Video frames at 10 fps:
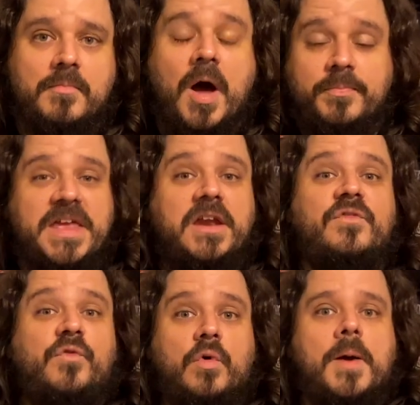updated
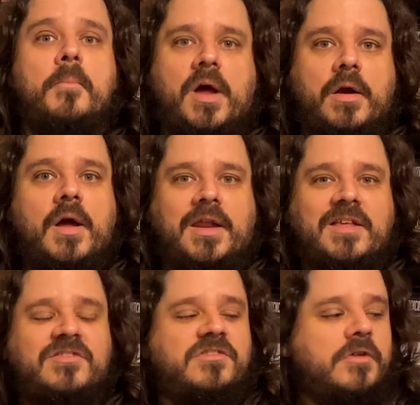for a modern
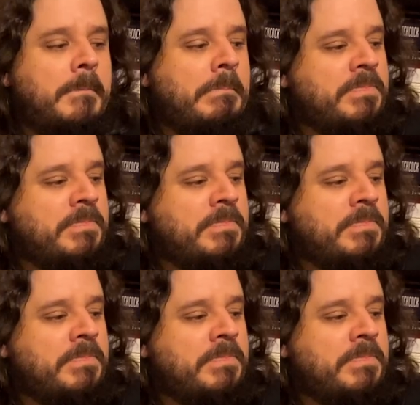audience. So